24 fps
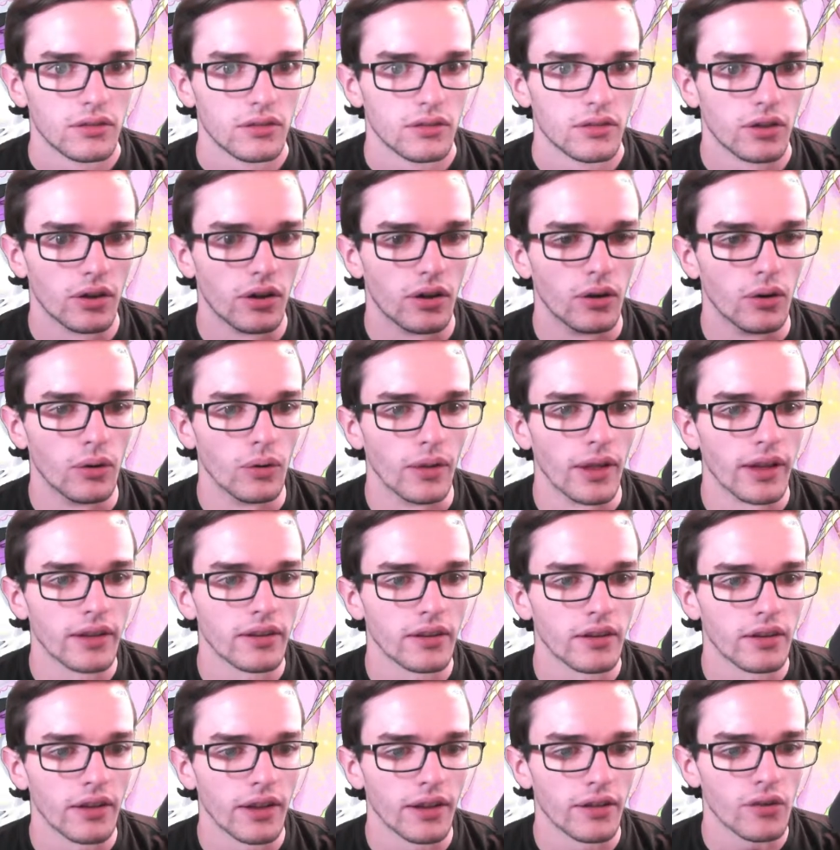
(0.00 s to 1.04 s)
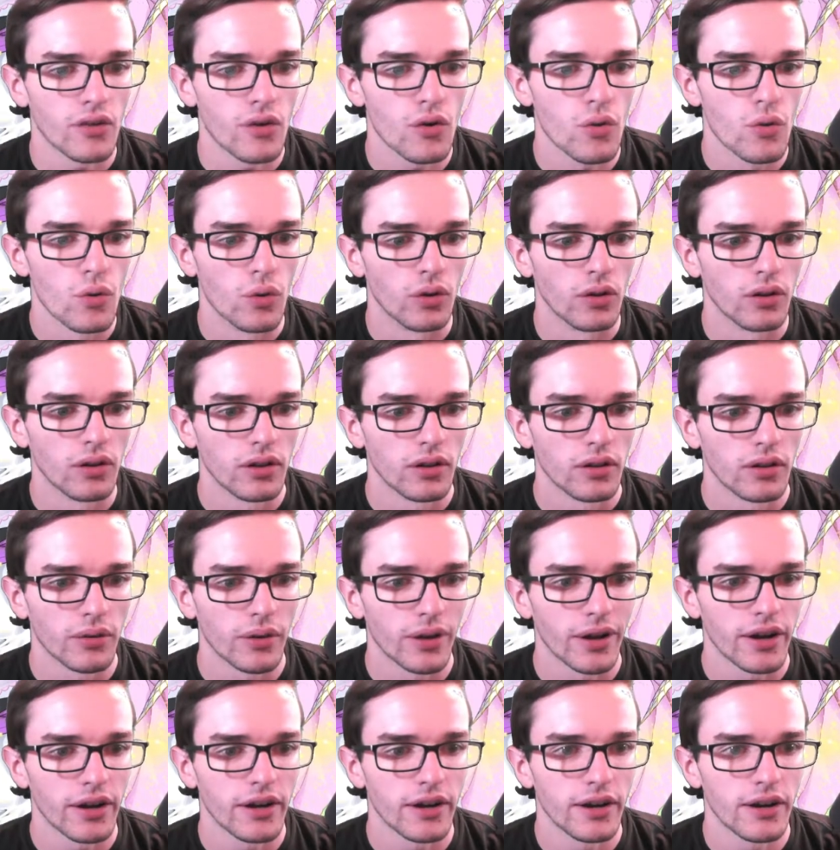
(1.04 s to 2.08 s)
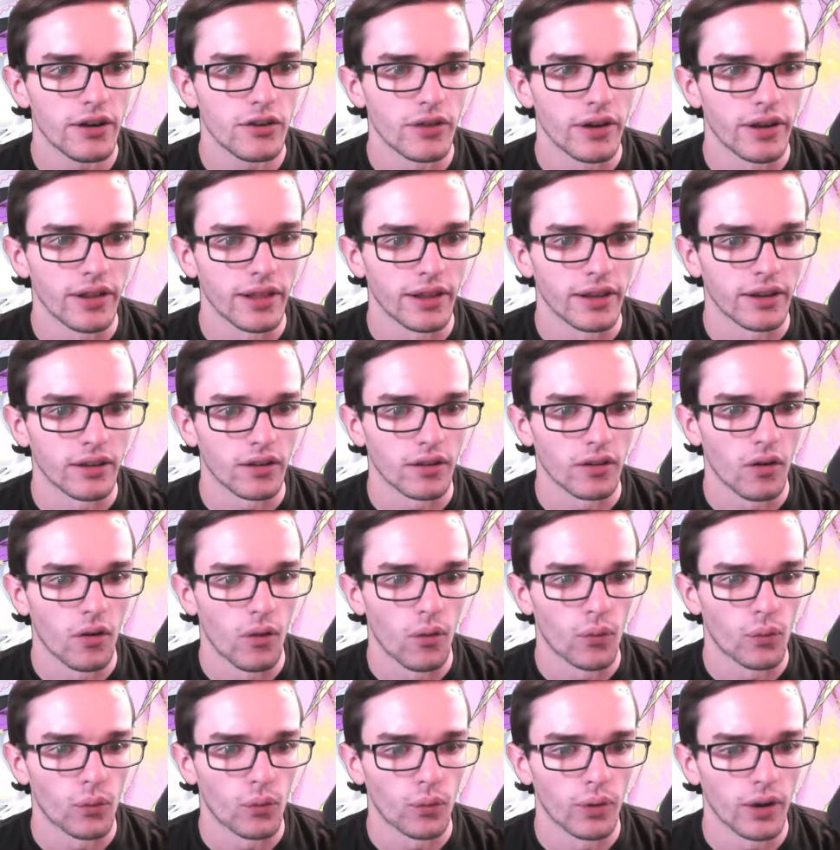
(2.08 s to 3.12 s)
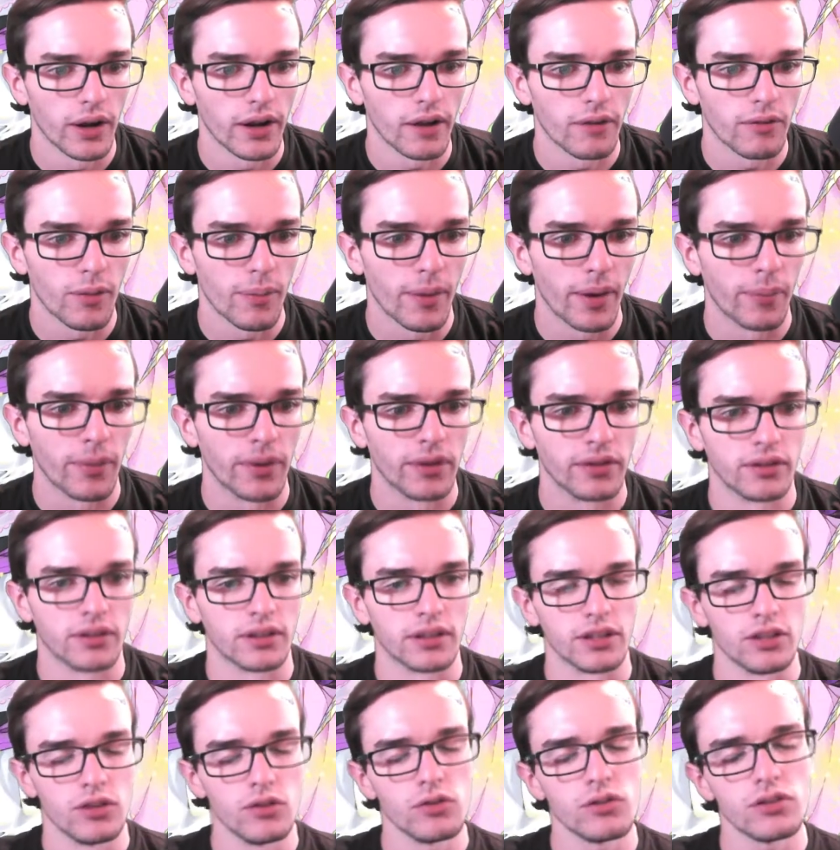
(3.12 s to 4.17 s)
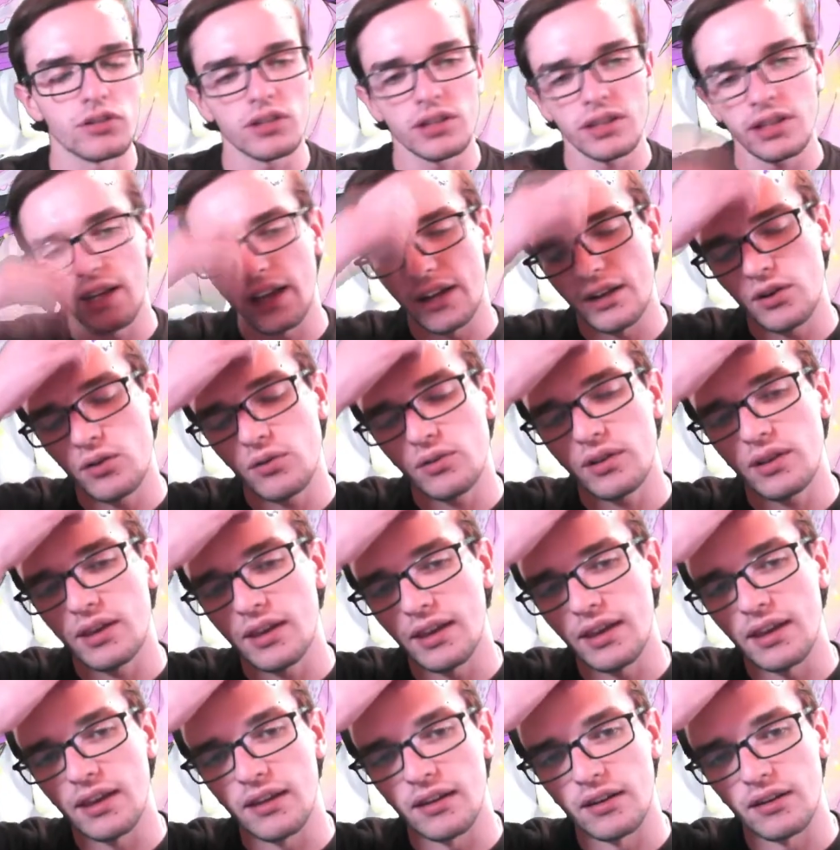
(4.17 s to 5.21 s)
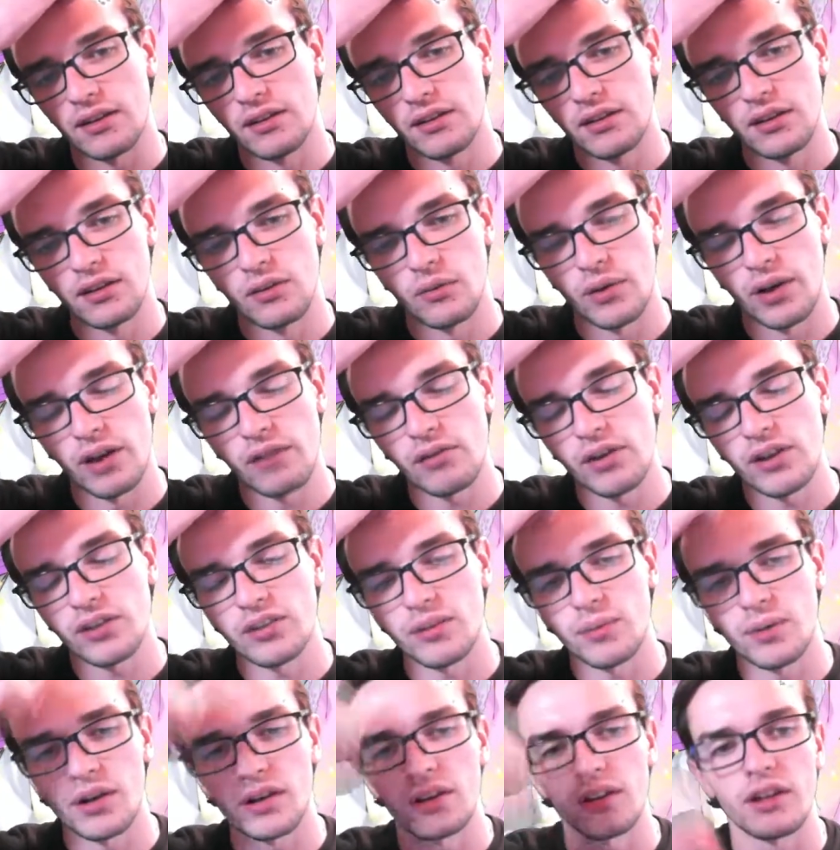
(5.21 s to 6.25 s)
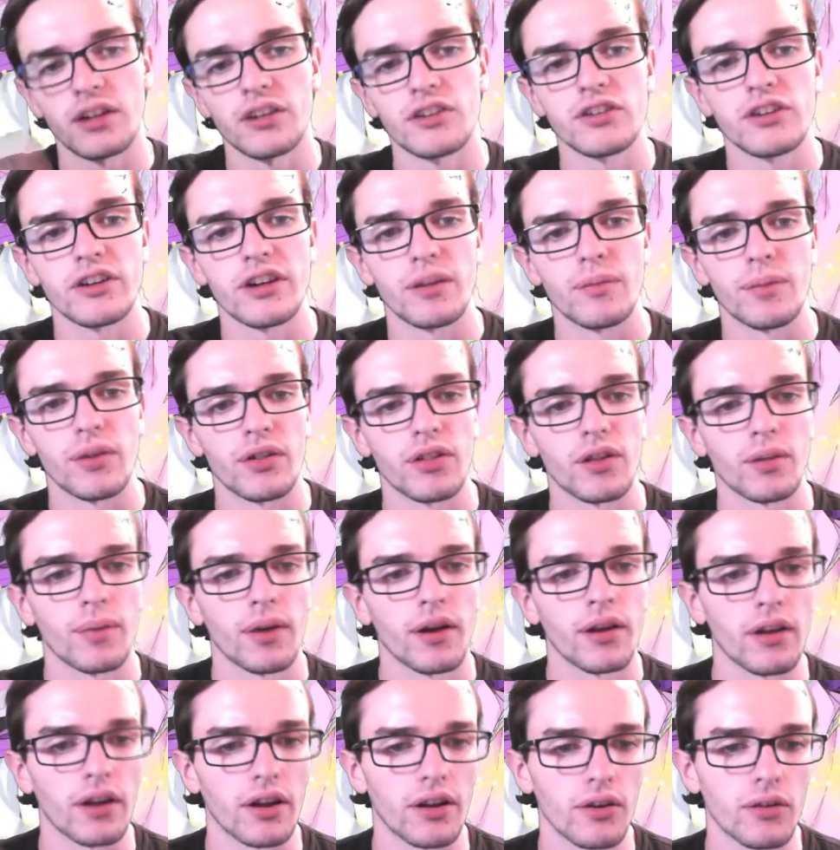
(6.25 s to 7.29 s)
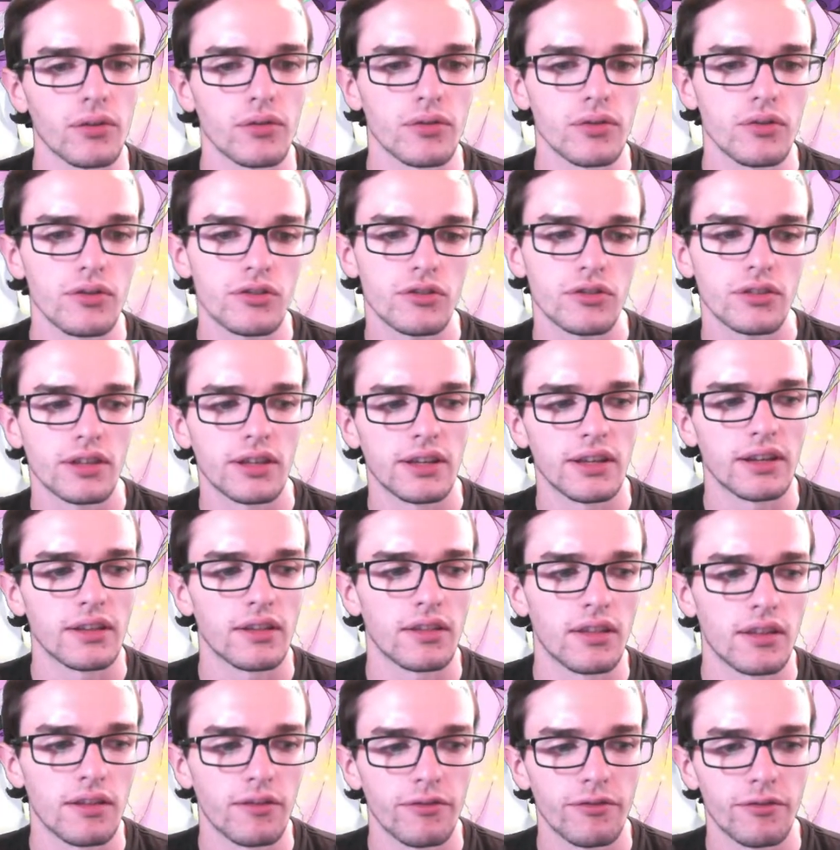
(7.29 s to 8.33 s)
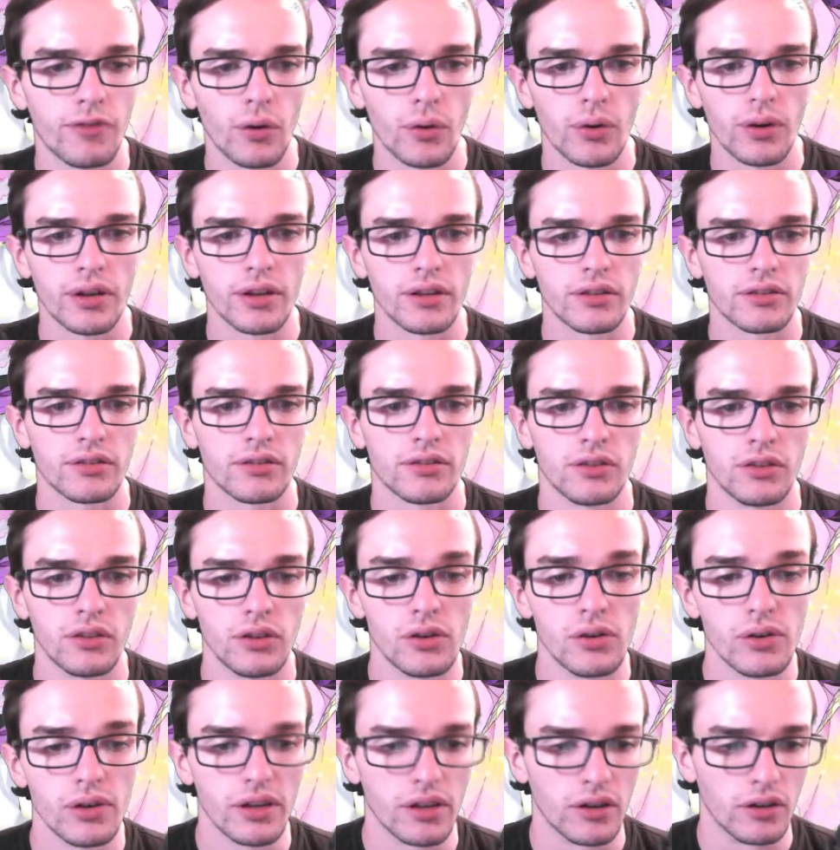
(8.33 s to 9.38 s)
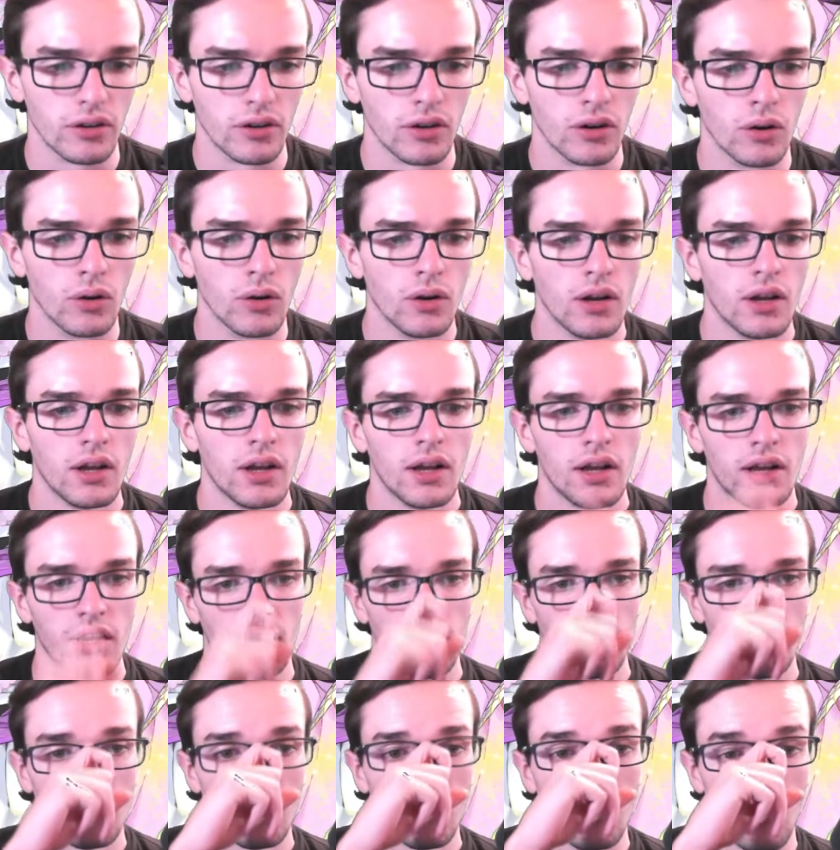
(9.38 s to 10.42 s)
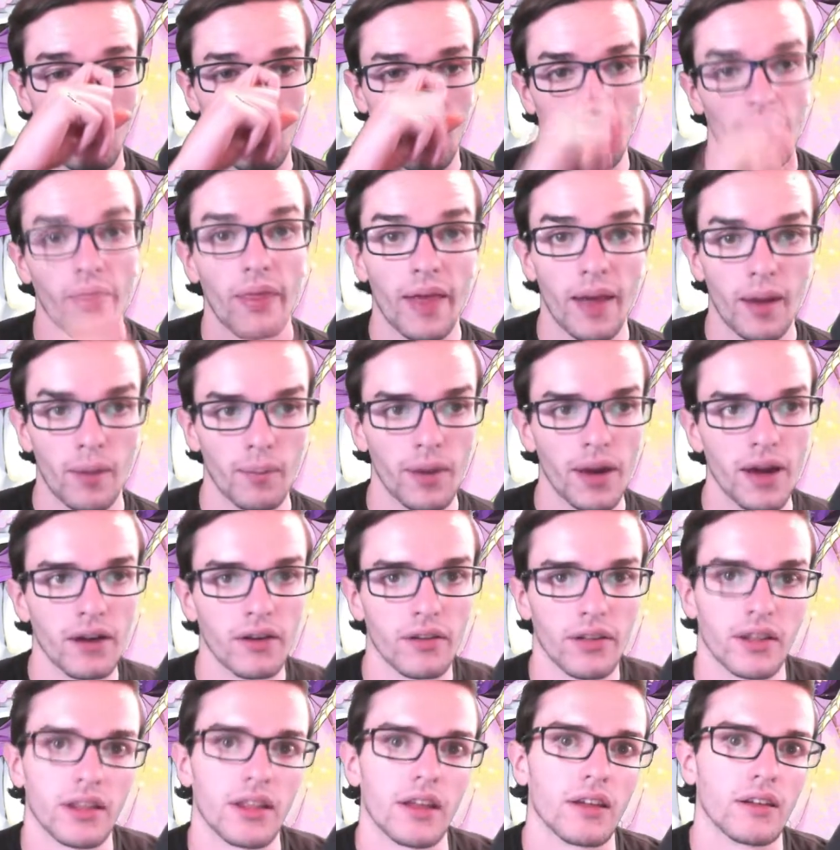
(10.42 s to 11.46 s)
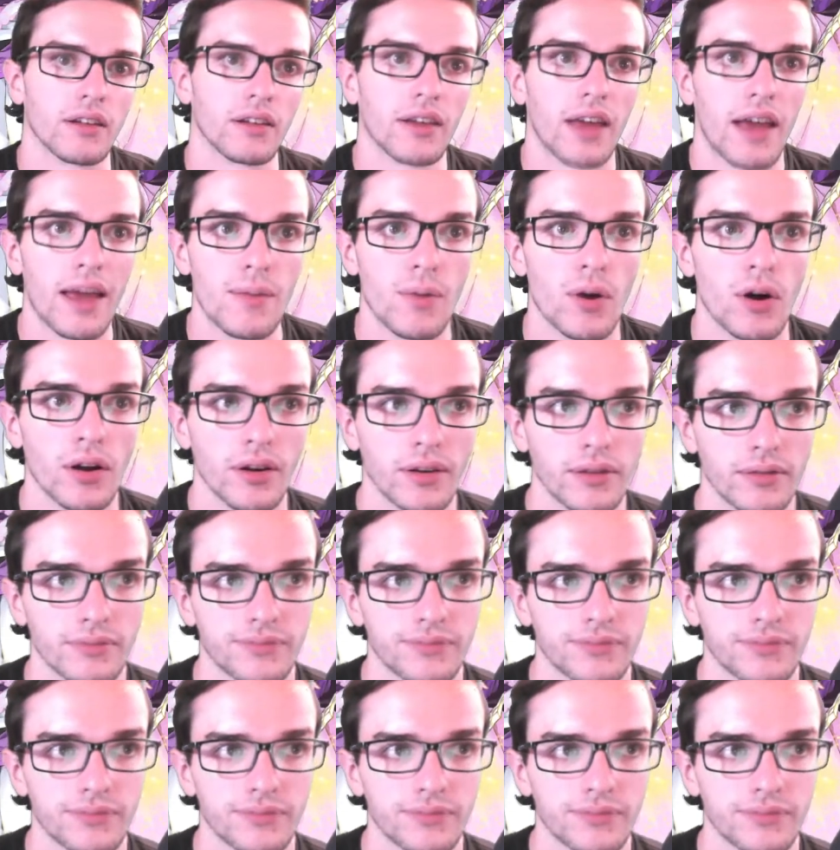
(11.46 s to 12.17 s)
So that's it. That's cool. We got a Deirdre like right off the bat, basically. Usually I don't get, whenever I summon on a legendary mythic banner, I don't usually get the focus new hero on that banner that they came on.